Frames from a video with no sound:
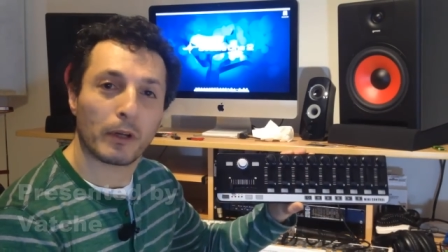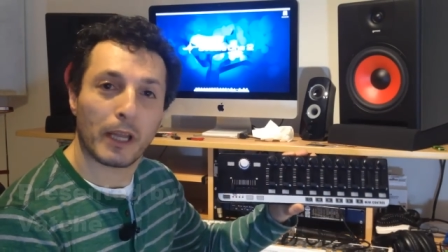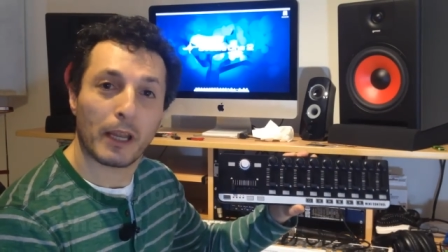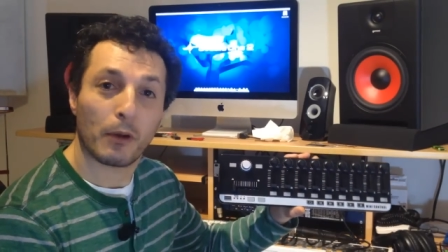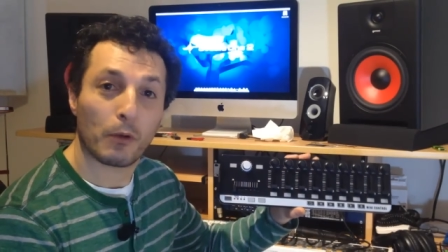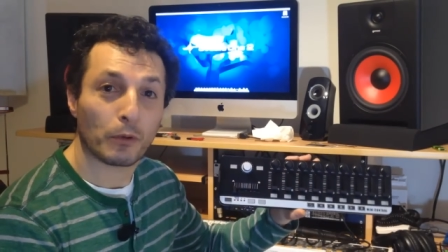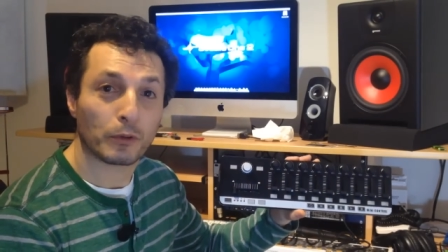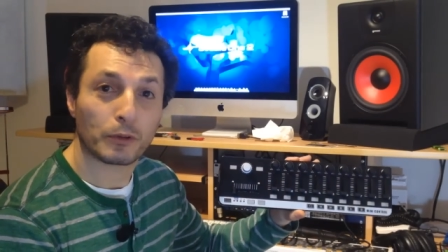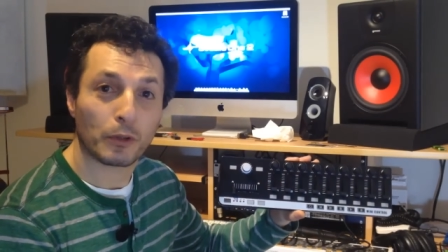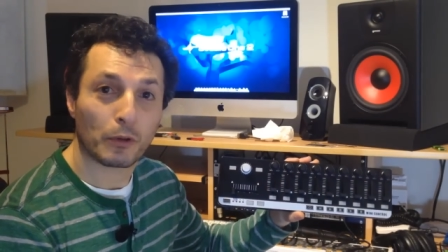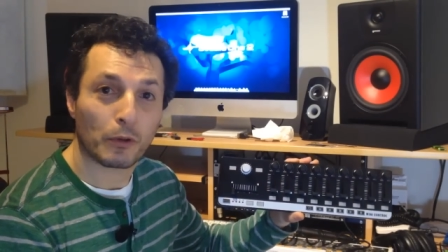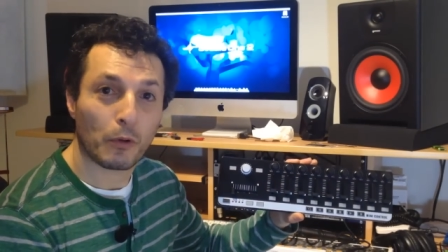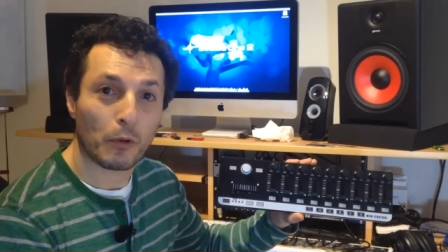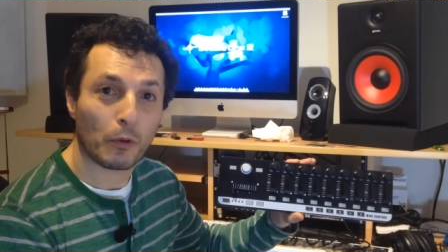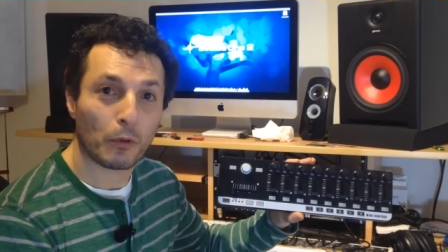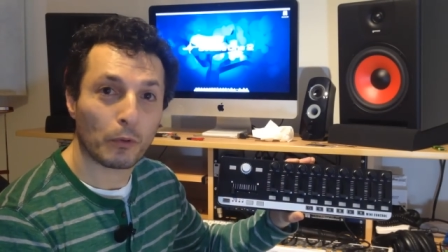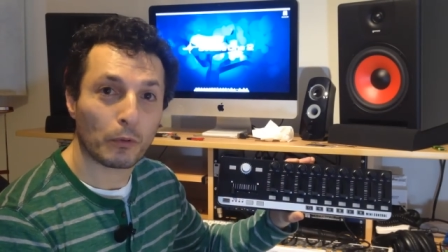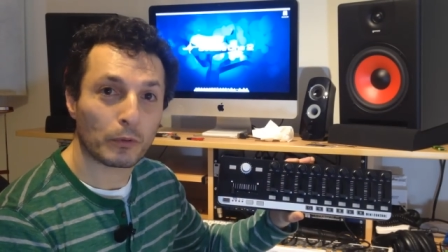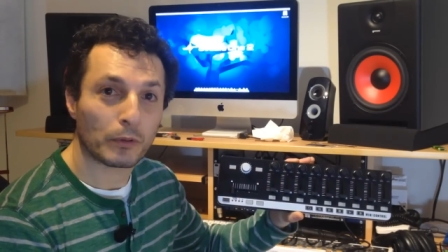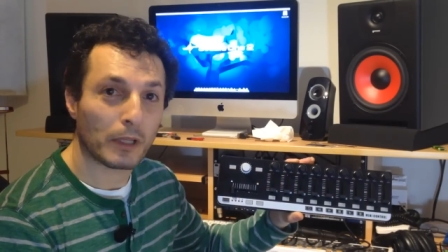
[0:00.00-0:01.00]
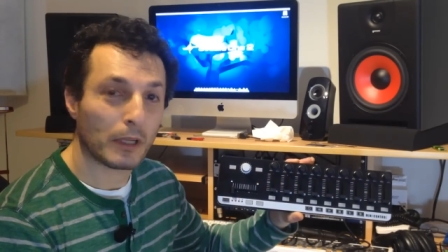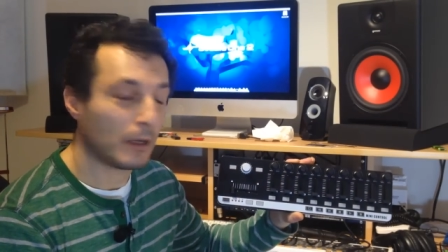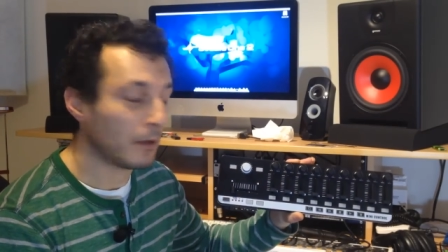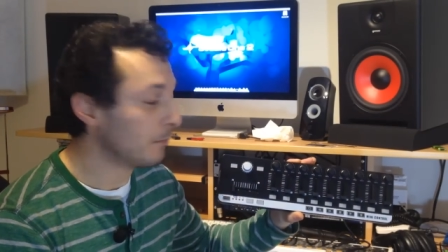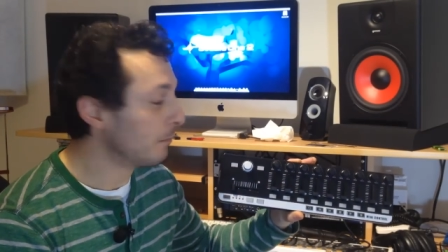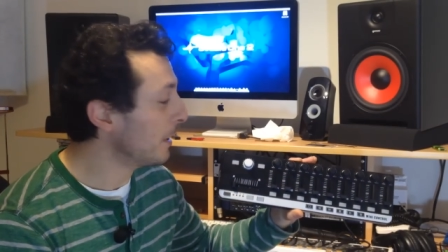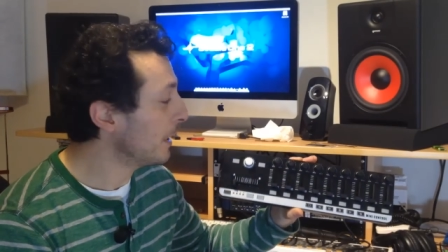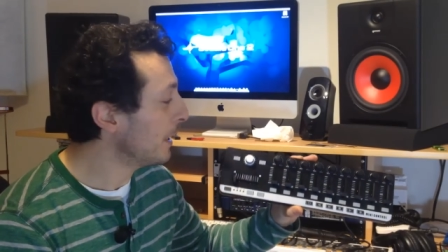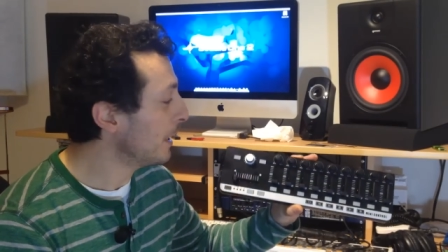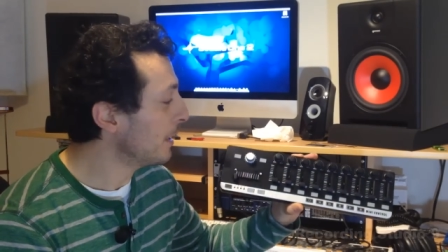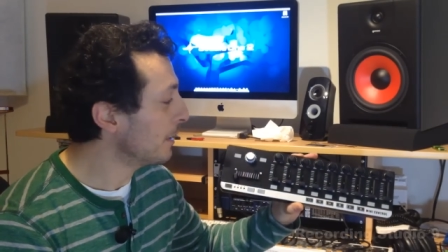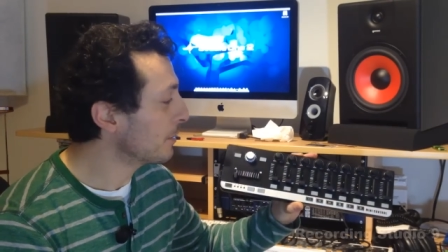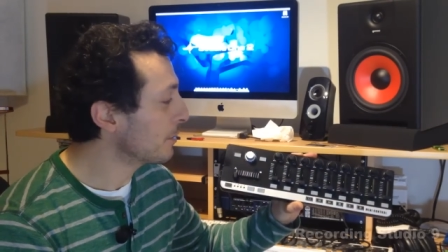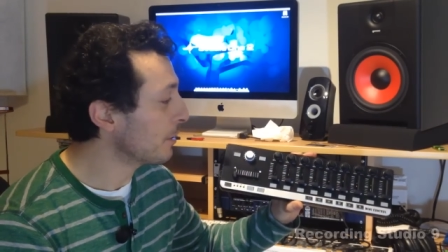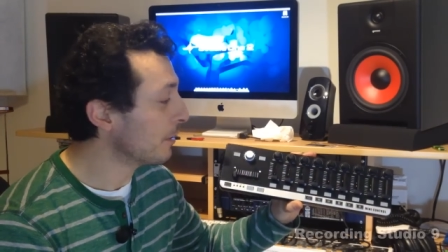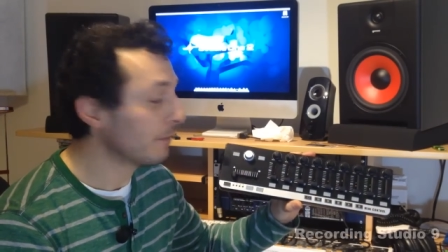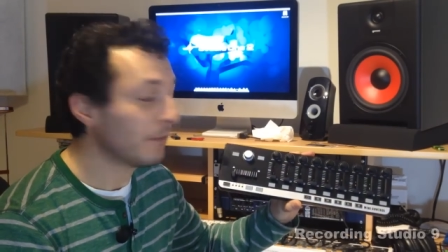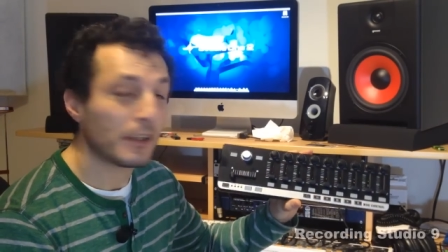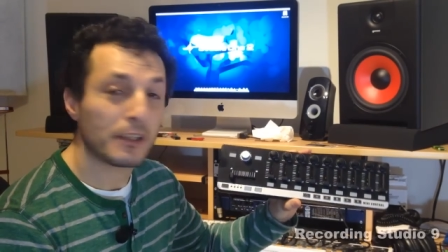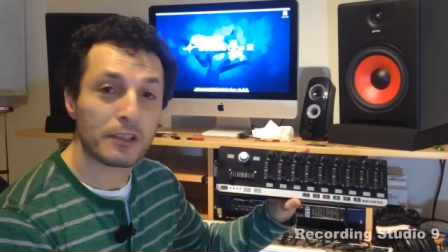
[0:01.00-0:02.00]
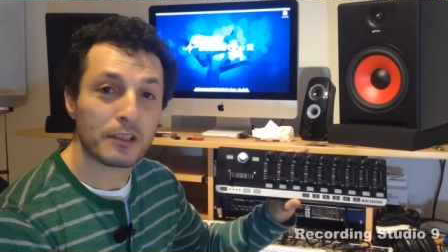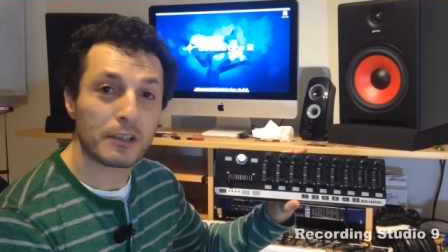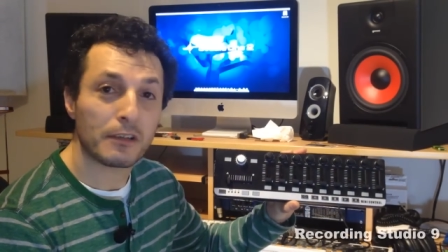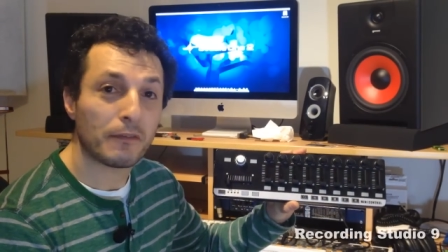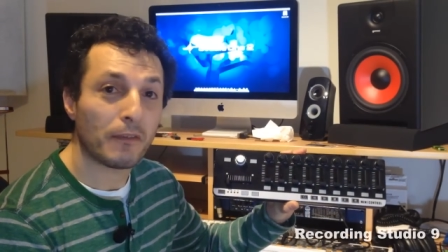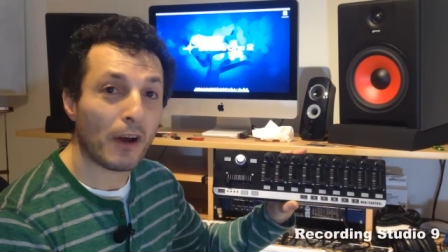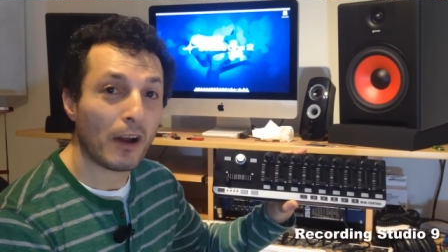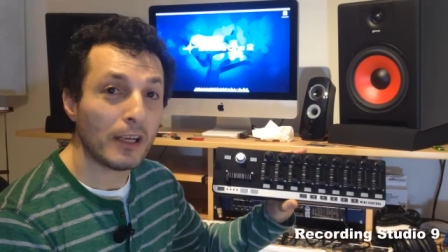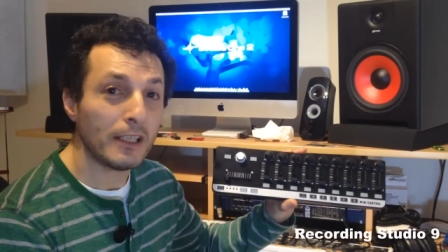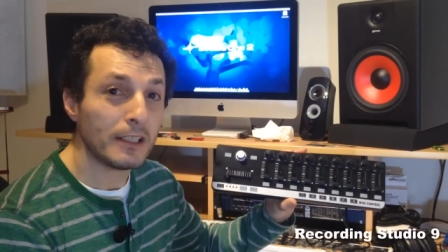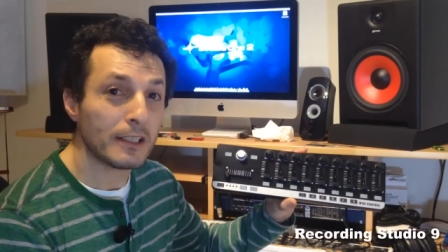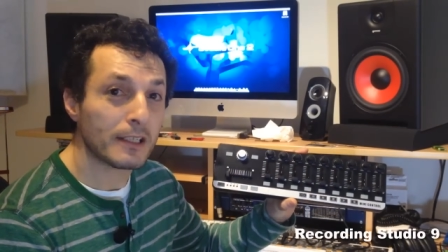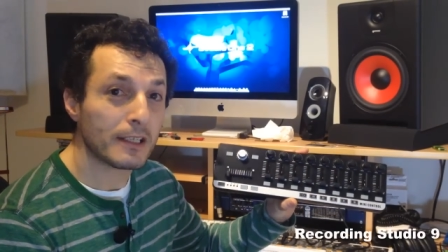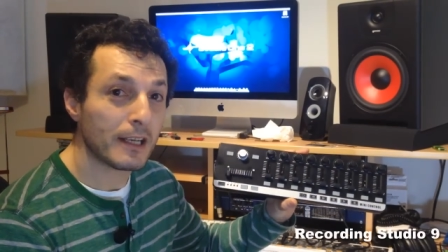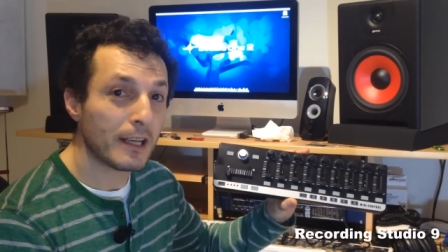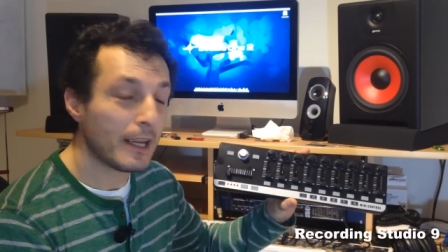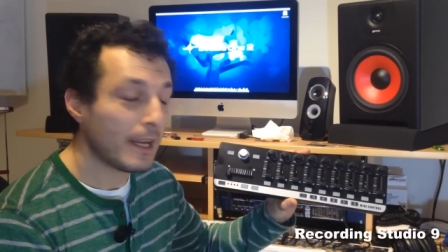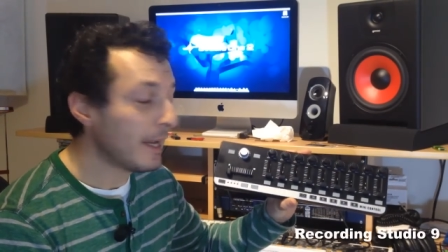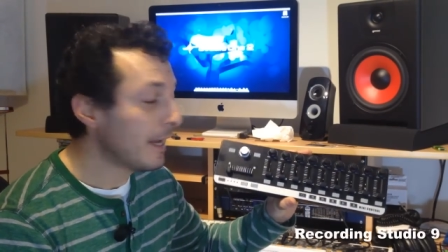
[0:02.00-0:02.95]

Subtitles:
they also called the MIDI Surface Device.